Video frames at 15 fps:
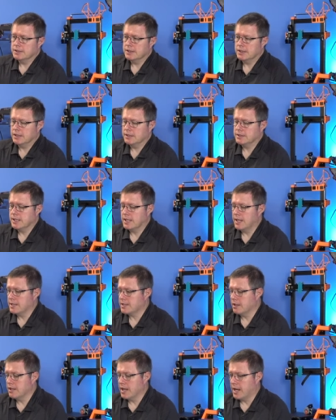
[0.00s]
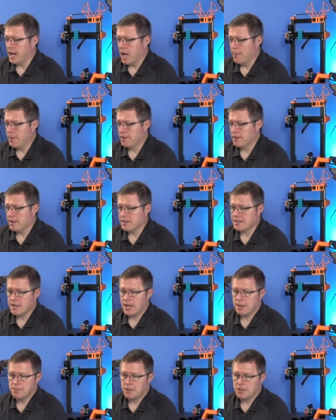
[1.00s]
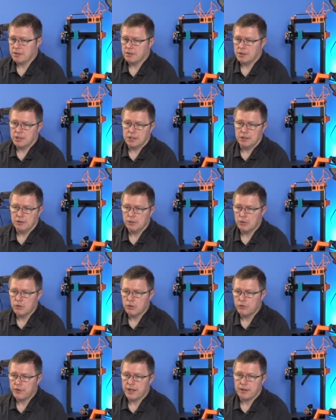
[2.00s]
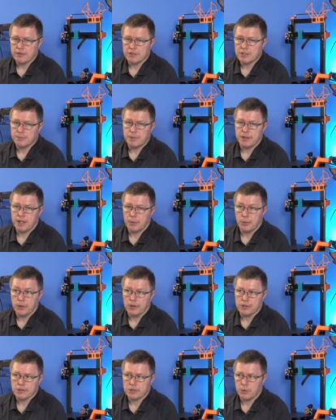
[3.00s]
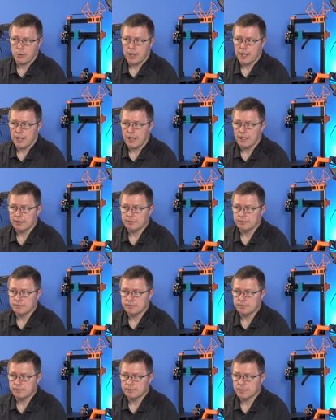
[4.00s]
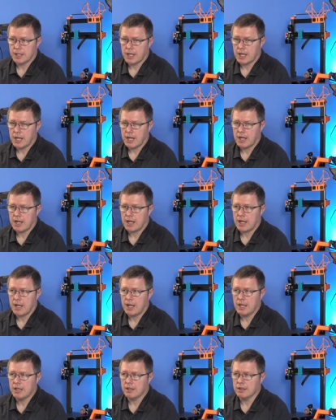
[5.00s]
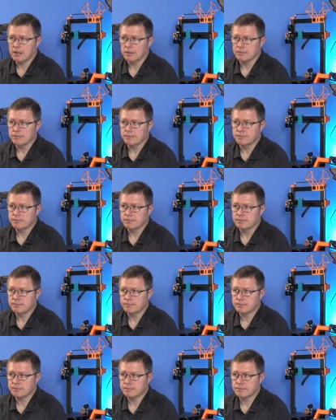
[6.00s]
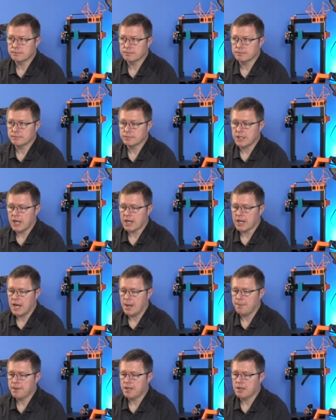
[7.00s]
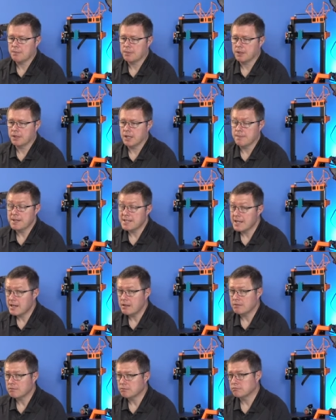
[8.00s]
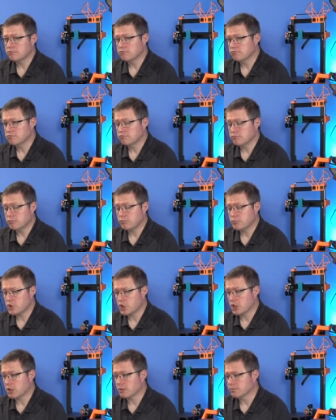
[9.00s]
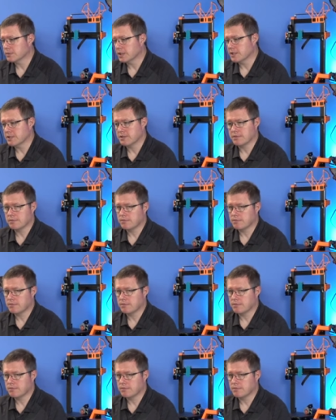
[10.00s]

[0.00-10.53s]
it's not necessarily a copy of the design, but Elegoo found something that works, so why not kind of not copy it, but imitate? Sure, because